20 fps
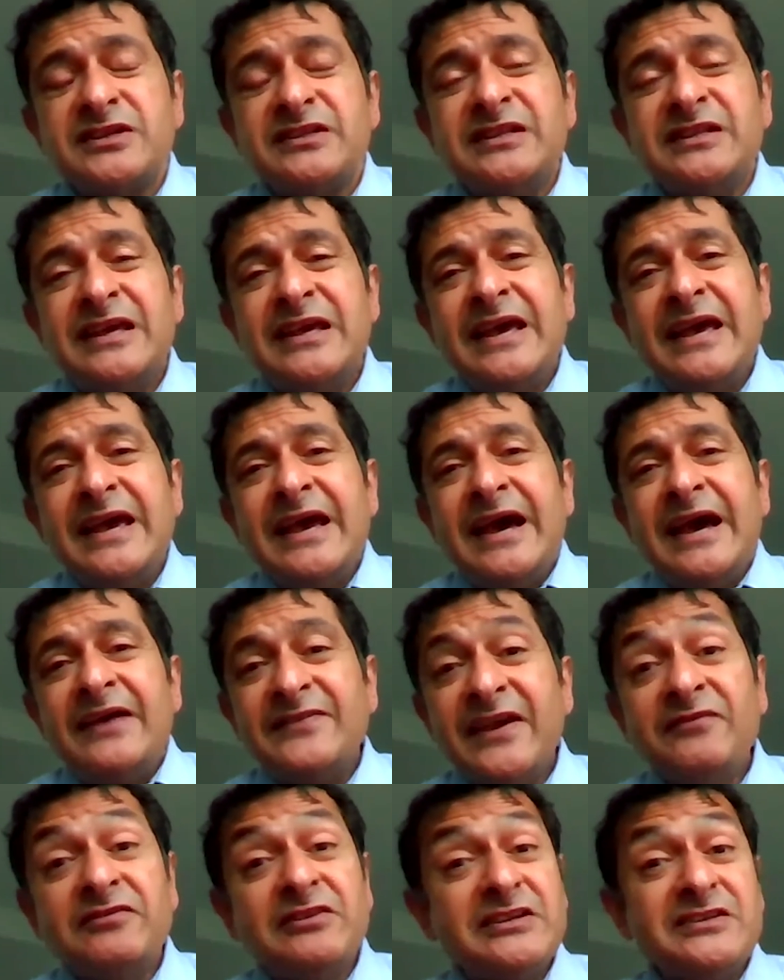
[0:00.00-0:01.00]
And
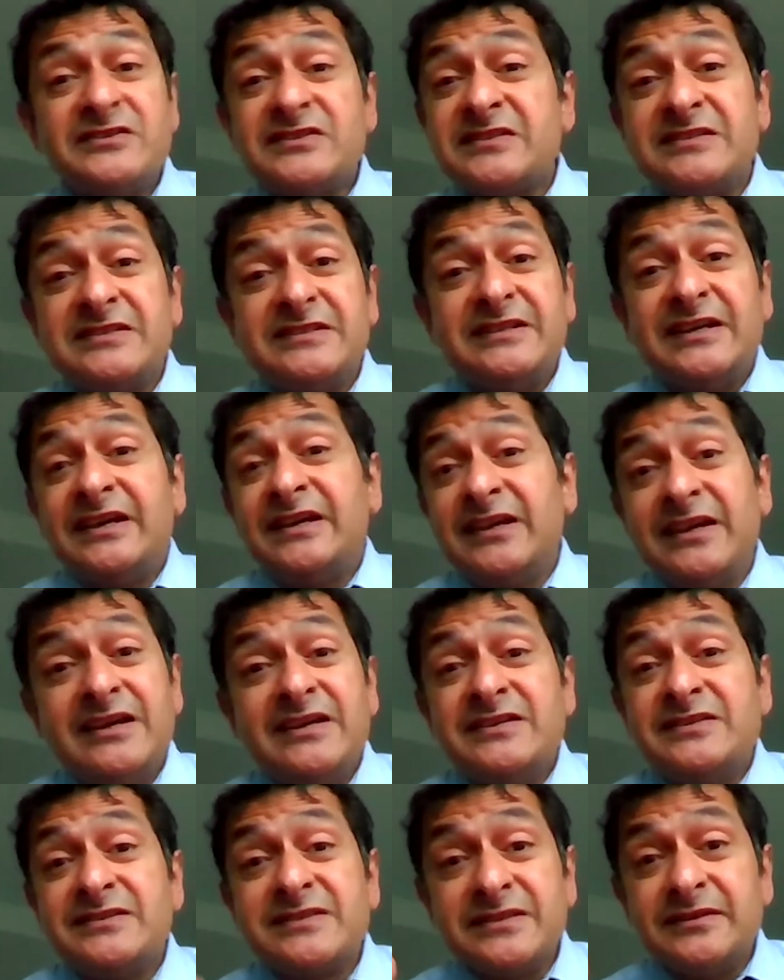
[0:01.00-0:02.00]
the evidence today
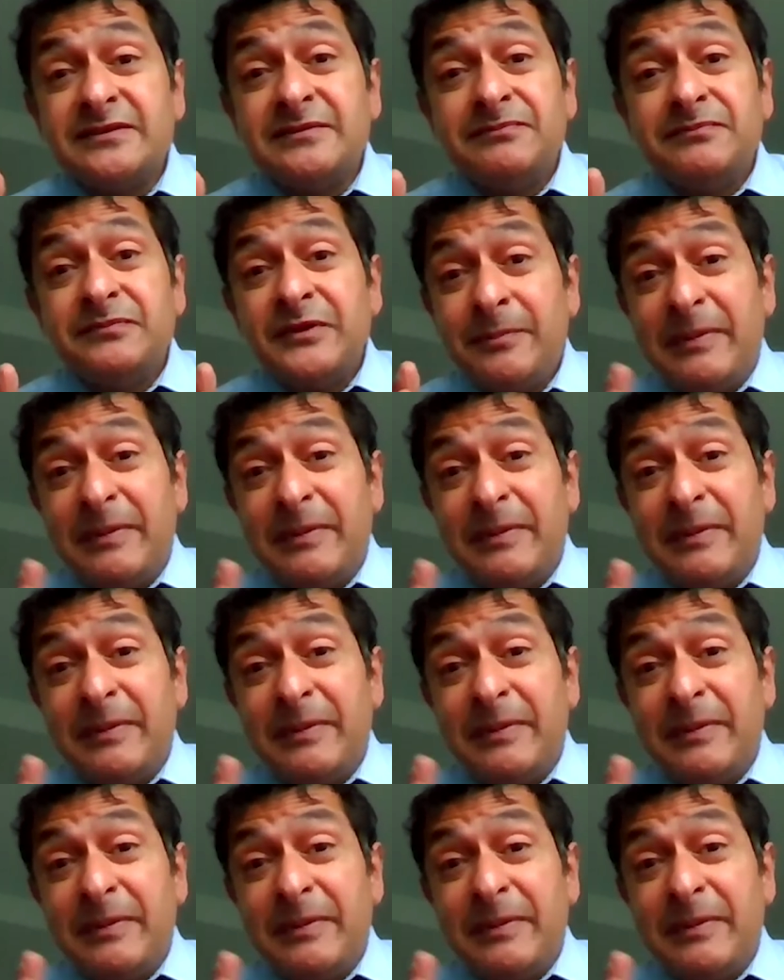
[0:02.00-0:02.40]
is that